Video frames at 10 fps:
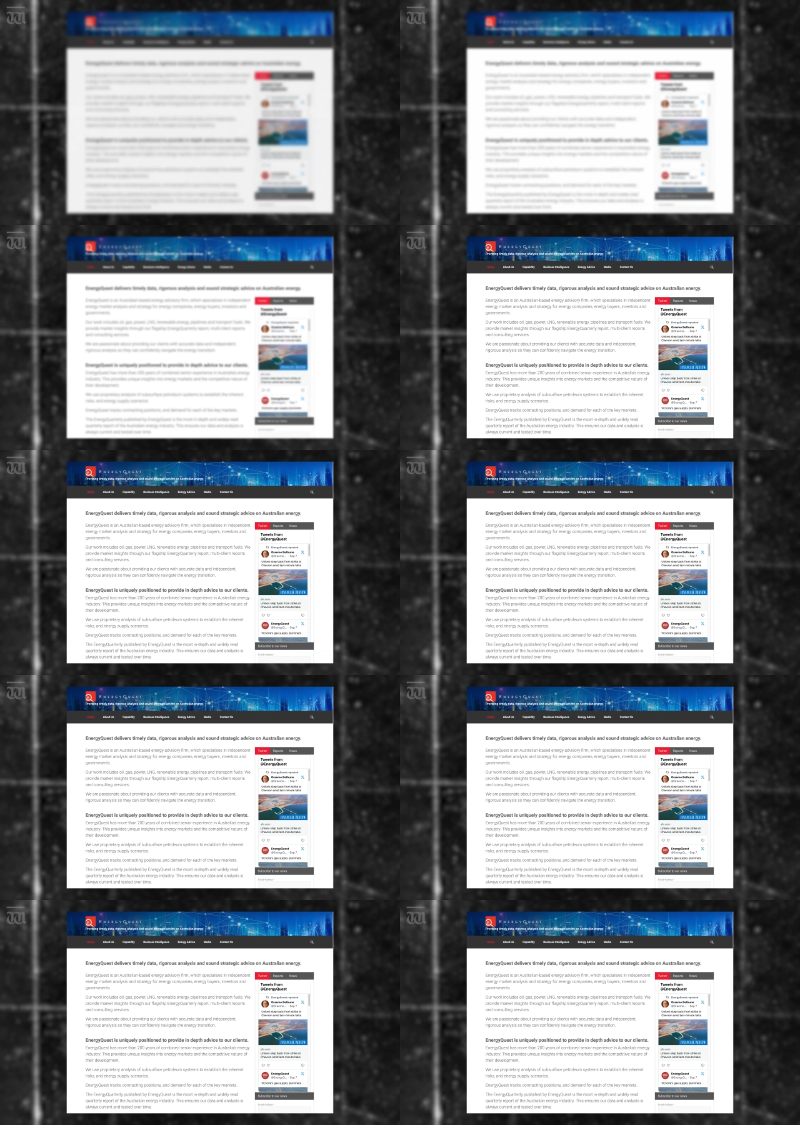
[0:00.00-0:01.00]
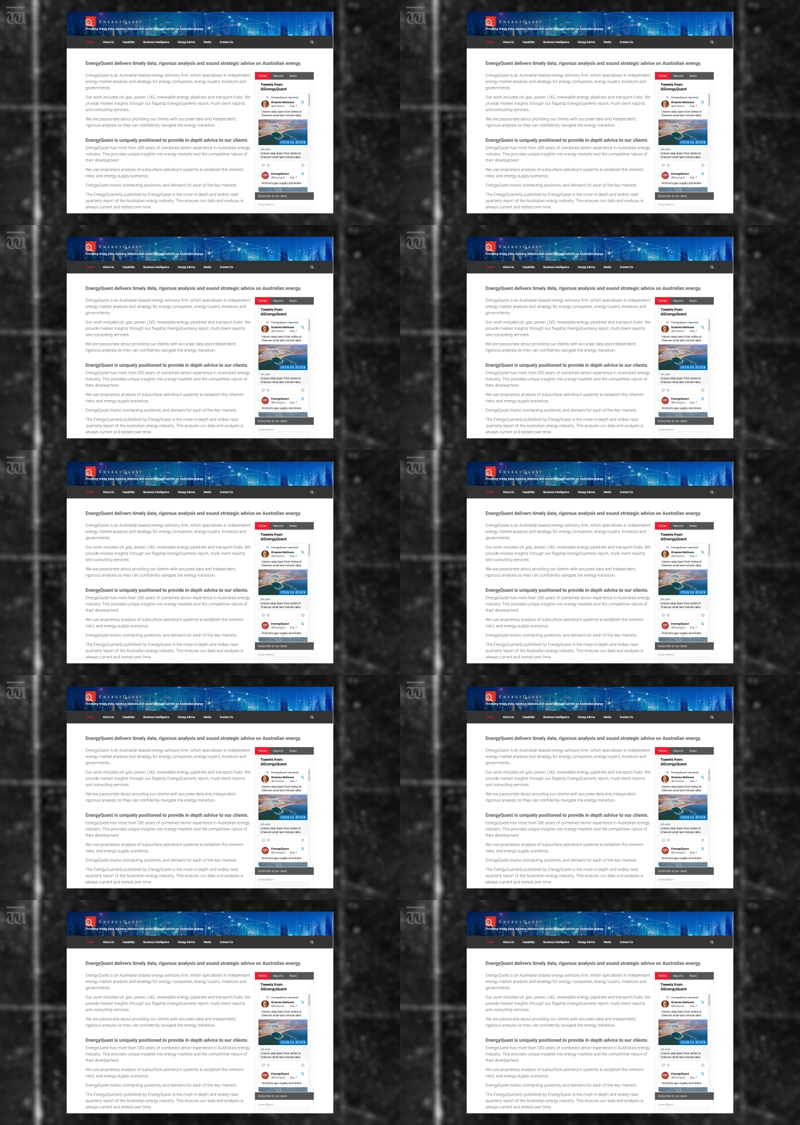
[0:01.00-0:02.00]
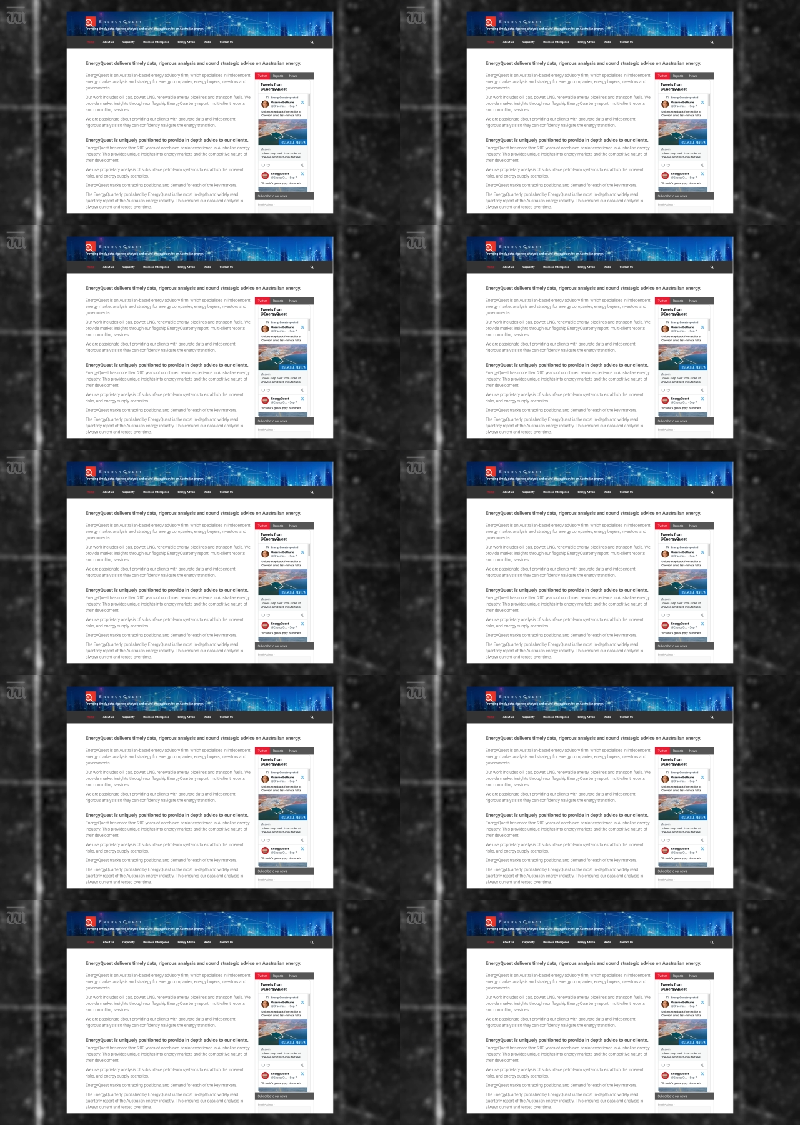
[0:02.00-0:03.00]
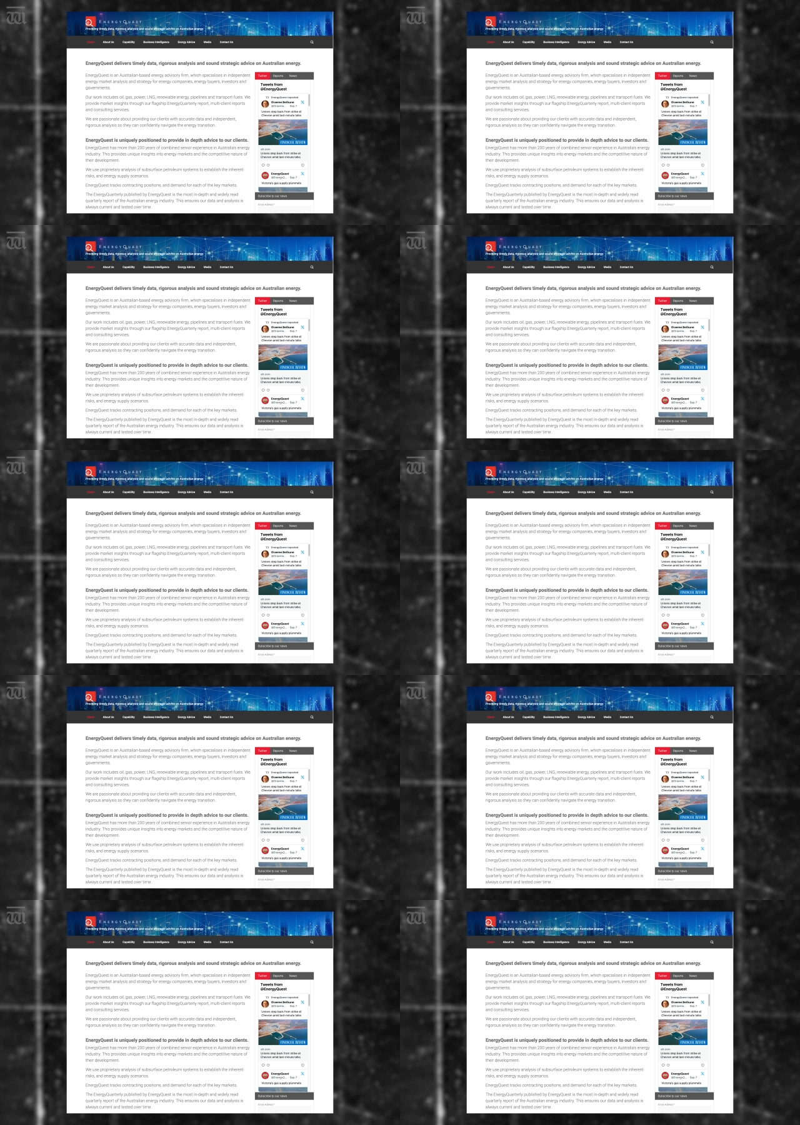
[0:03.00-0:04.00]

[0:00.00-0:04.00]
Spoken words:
No face is visible, so there are no lips to read.